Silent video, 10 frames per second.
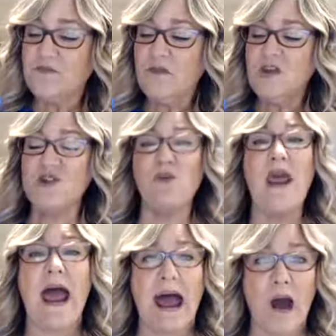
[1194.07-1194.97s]
So
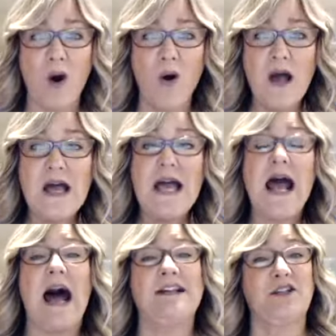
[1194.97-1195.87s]
now
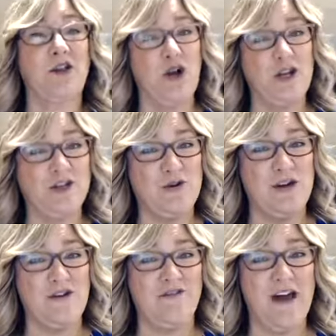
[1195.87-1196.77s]
as a
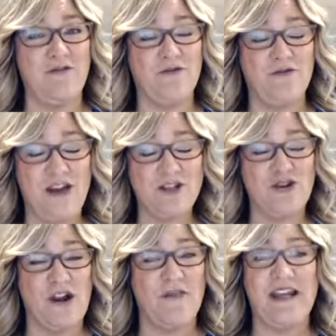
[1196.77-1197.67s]
32-year
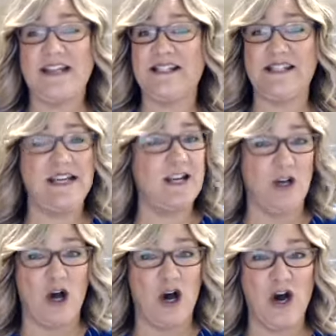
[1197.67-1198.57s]
veteran that has seen it
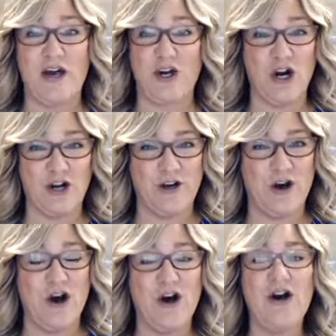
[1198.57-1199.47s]
all and heard it
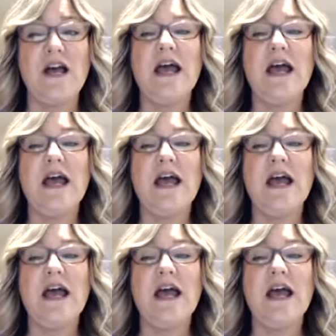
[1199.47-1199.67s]
all,